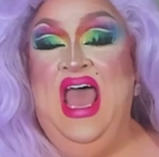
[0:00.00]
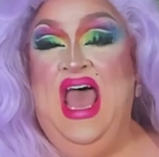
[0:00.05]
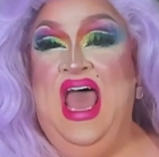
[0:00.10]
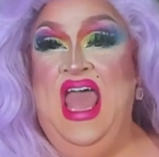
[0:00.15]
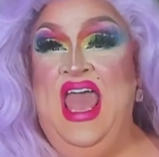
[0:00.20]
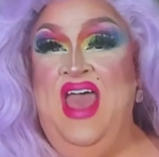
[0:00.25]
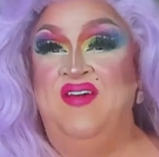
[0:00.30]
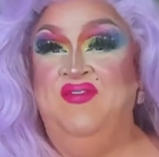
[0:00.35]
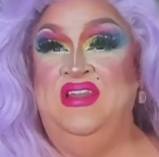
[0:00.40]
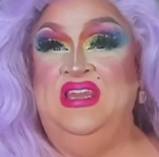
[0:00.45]

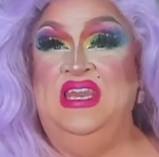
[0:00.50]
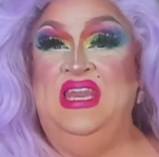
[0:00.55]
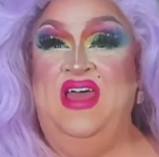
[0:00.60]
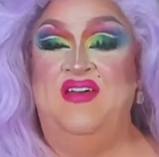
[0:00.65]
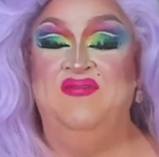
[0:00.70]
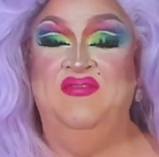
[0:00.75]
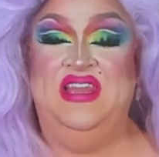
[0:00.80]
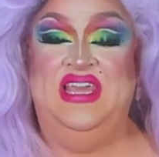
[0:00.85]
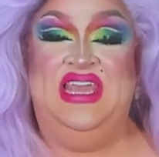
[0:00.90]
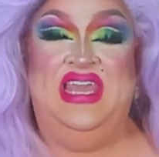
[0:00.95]
I have a
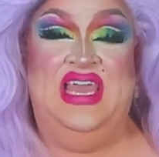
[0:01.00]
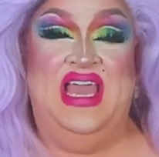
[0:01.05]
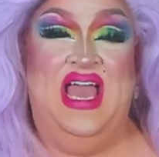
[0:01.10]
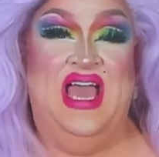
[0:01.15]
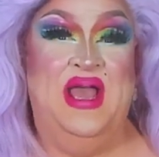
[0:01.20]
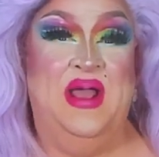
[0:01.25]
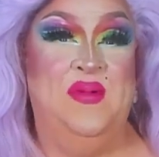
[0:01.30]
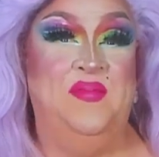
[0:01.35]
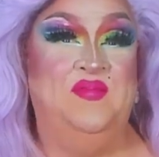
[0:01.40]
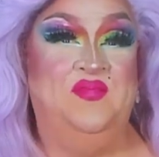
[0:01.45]
lovely
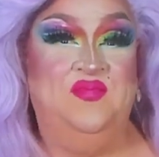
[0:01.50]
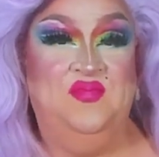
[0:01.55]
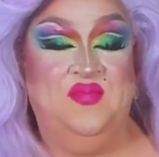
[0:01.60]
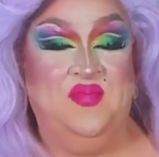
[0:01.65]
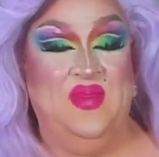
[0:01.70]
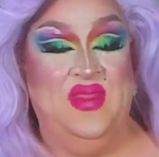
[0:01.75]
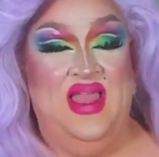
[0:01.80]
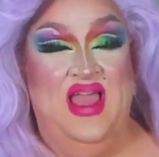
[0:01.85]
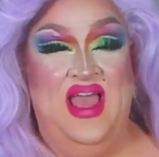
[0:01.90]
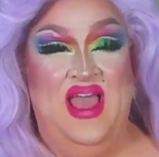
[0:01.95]

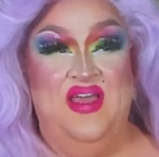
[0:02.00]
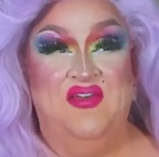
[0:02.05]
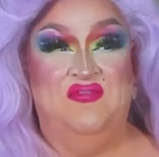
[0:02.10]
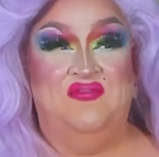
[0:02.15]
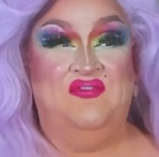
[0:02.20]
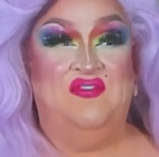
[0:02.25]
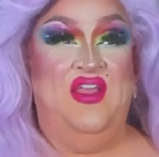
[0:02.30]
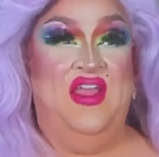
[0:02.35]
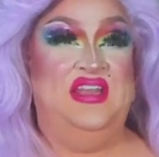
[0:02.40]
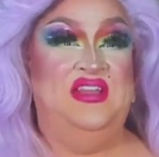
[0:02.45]

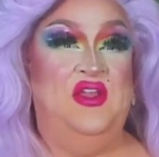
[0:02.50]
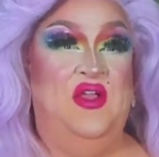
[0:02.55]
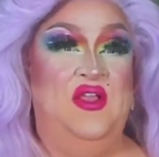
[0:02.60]
friend